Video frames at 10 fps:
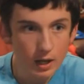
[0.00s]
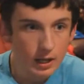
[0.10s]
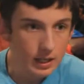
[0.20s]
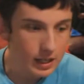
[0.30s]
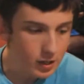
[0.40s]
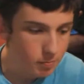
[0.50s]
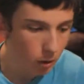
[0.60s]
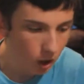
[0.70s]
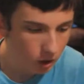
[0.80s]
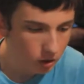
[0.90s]
Each
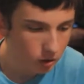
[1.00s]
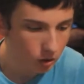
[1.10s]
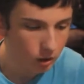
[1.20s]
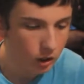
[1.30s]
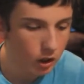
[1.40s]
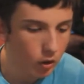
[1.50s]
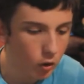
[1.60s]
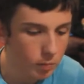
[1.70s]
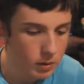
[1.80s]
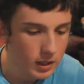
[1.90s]
particle,
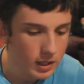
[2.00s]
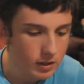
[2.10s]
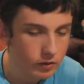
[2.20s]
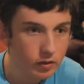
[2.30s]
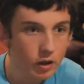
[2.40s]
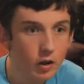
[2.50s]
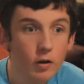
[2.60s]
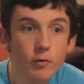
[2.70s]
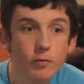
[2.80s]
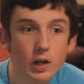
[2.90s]
or piece,
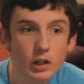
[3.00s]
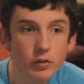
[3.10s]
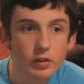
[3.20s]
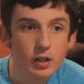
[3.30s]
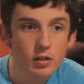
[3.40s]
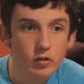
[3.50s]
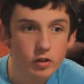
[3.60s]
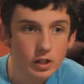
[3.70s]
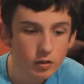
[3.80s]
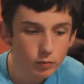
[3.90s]
follows their
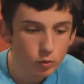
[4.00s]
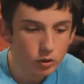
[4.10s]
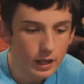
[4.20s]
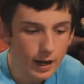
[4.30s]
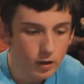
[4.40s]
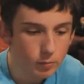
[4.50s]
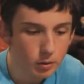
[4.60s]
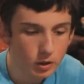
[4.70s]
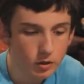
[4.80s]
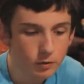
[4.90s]
distinctive rule as
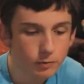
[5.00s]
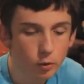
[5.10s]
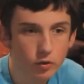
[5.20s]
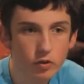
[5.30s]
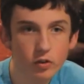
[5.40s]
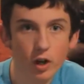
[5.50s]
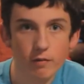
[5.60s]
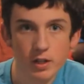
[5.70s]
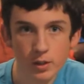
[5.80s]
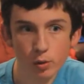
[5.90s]
per the forces of
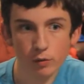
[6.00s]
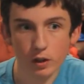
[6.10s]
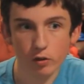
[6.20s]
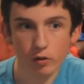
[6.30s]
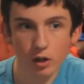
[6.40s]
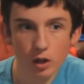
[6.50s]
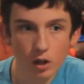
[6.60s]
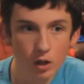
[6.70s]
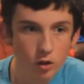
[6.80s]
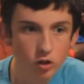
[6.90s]
the universe.
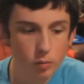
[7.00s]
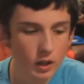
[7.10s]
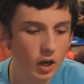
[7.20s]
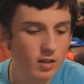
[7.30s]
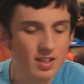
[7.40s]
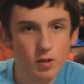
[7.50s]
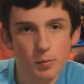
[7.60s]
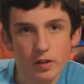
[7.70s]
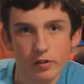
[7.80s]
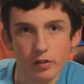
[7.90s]
So what are these
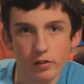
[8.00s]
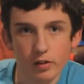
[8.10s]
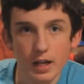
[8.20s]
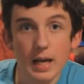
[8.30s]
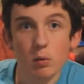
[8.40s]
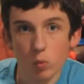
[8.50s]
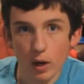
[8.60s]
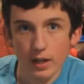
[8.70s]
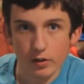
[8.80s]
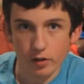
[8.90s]
pieces, and
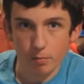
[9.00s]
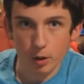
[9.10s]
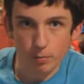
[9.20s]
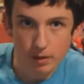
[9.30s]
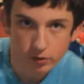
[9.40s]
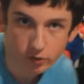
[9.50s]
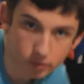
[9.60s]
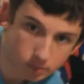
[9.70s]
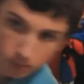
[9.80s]
what is their purpose?